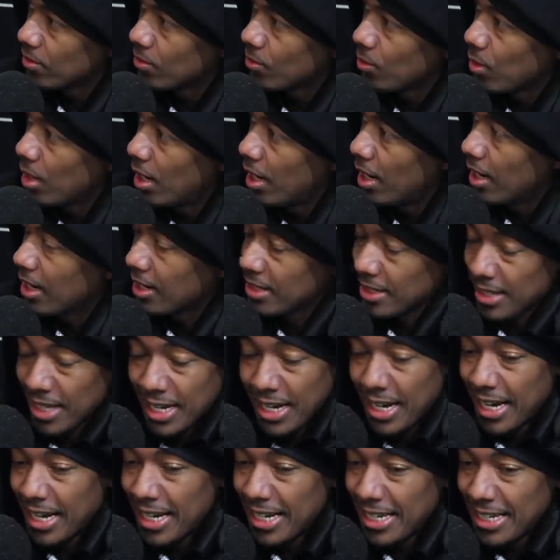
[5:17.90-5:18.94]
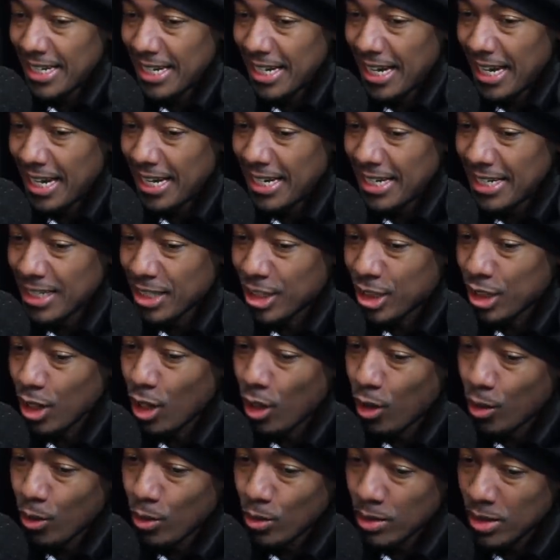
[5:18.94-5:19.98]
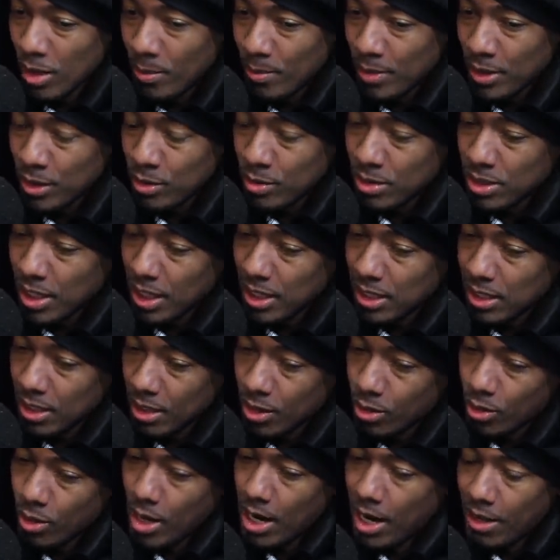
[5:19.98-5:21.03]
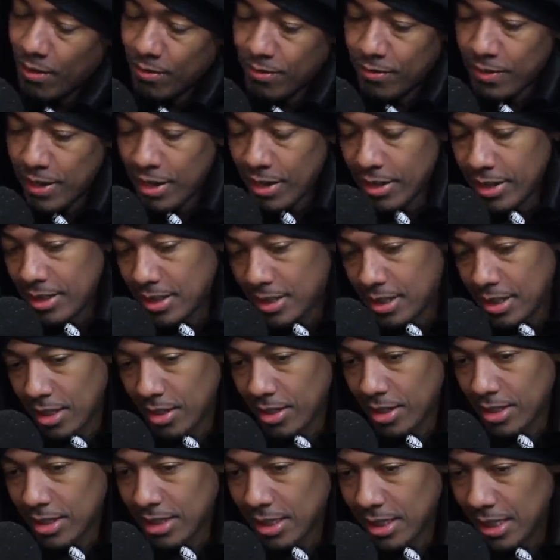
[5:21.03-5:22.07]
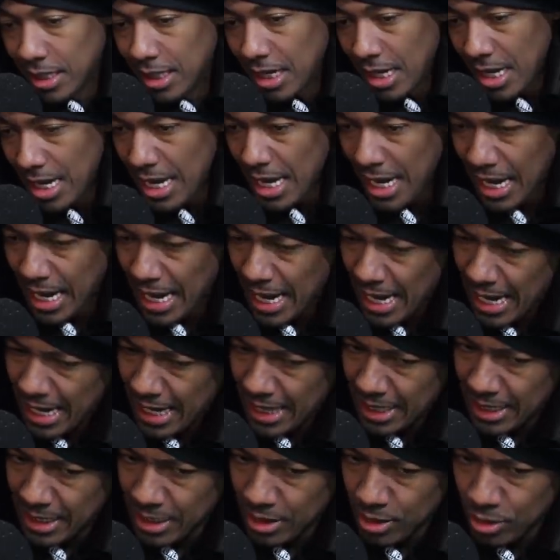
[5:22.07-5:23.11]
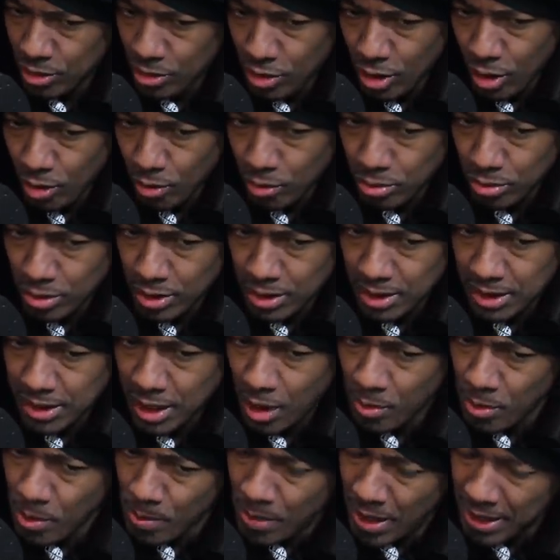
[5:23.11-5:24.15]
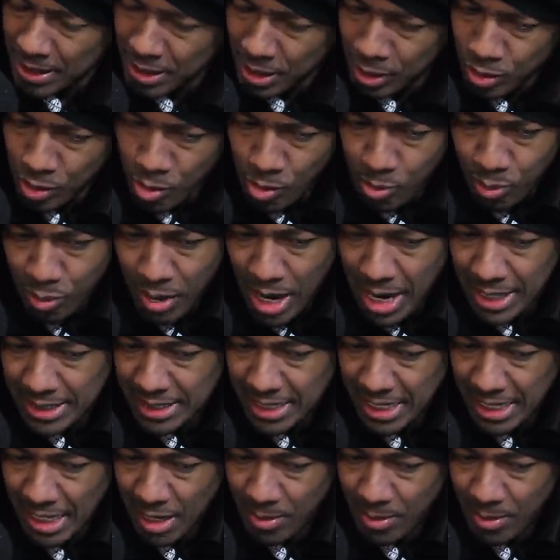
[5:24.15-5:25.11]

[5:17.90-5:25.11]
Right. And and it shows. I mean, mm -hmm. you mm-hmm. take your craft very seriously. And, you know, tell me about the new project.